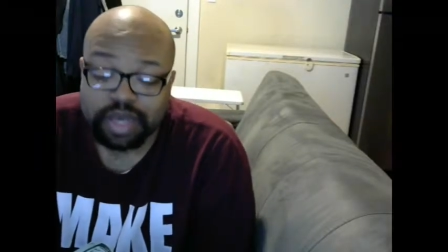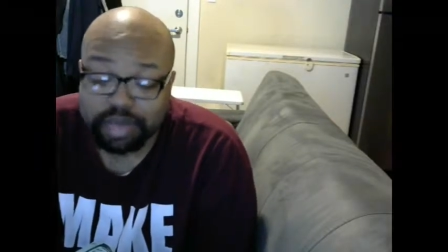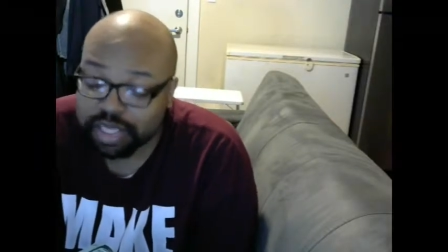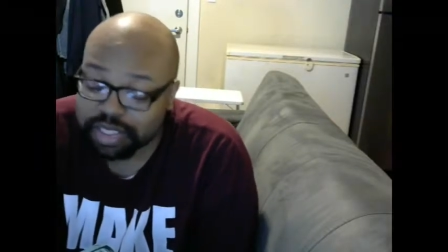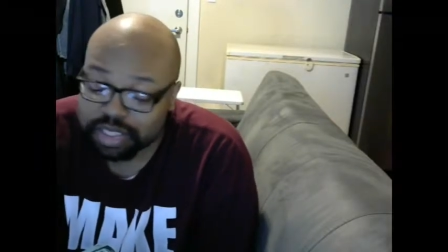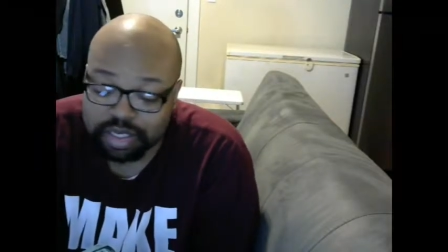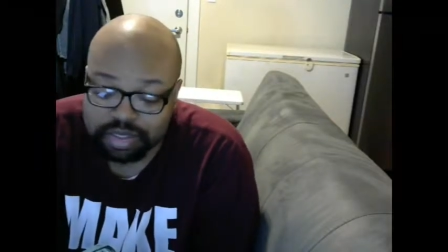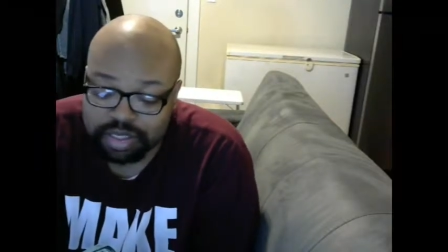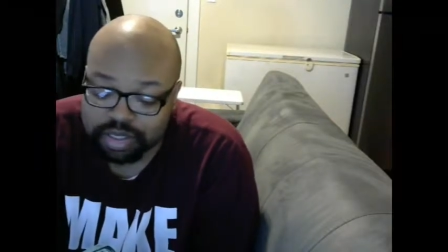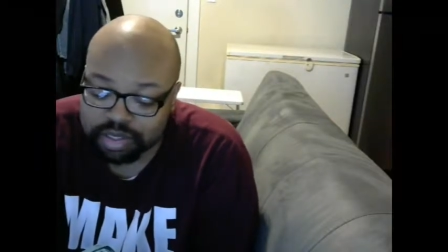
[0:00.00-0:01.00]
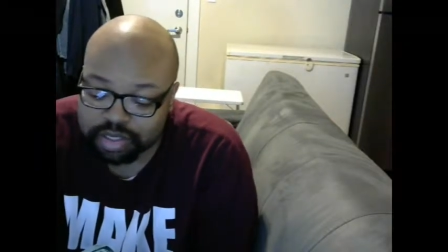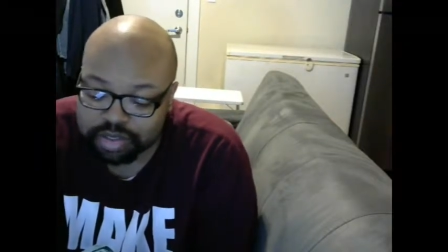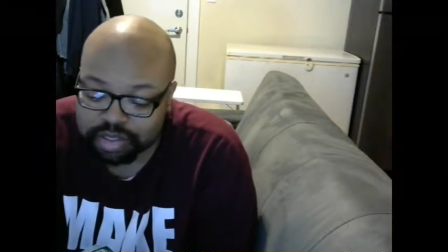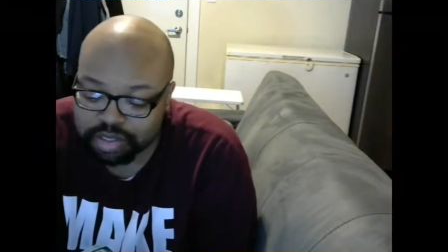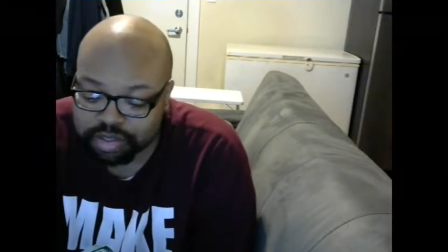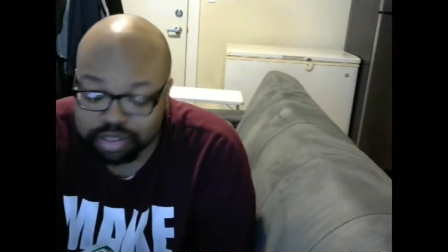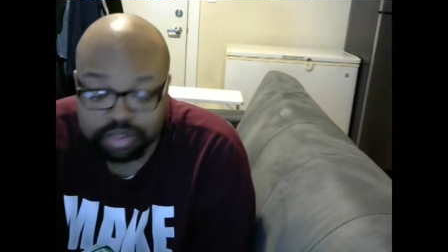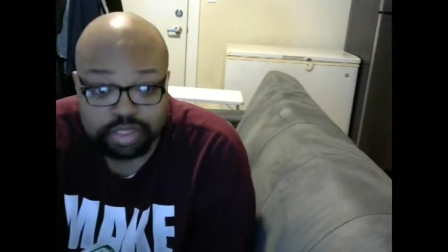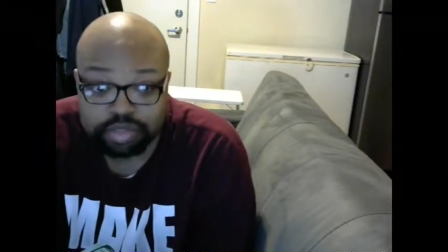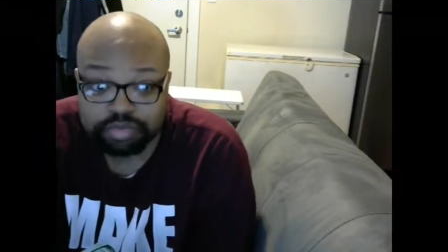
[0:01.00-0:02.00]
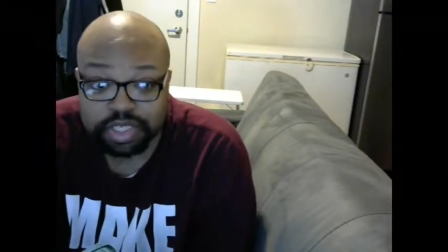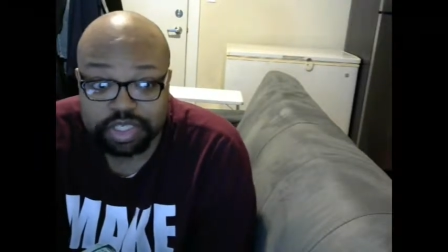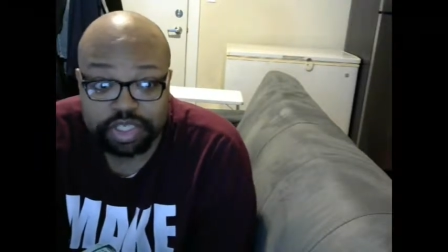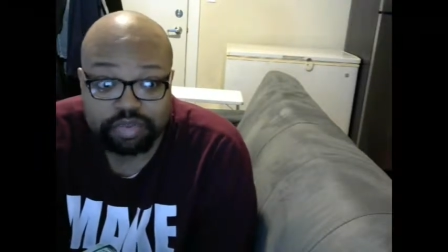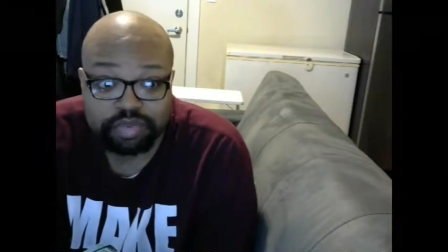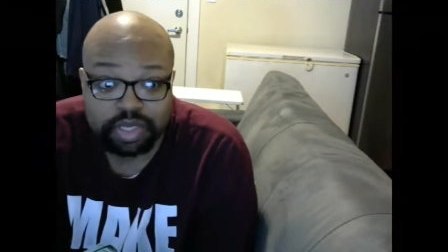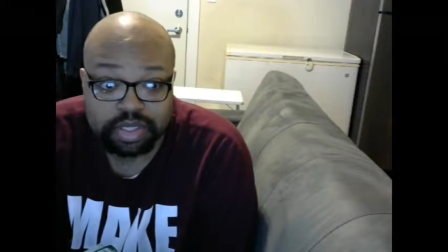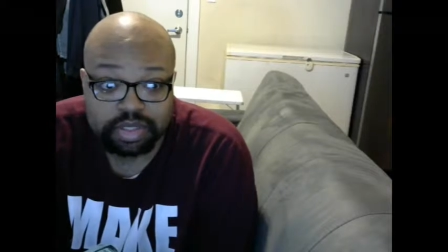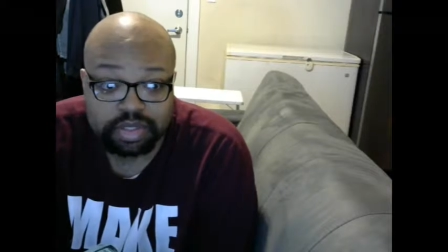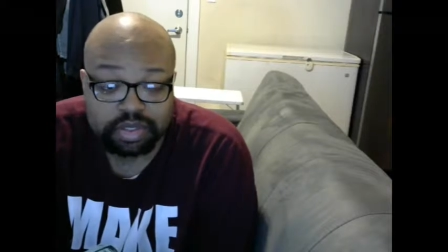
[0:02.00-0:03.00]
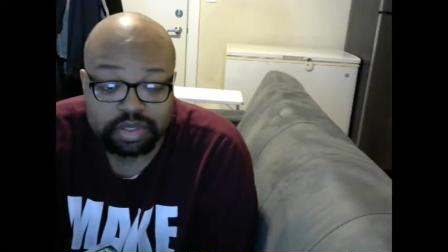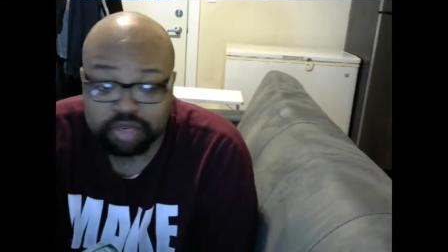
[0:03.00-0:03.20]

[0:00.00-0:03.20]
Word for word: I mean, there's there, there, there's there's there's just too many champions.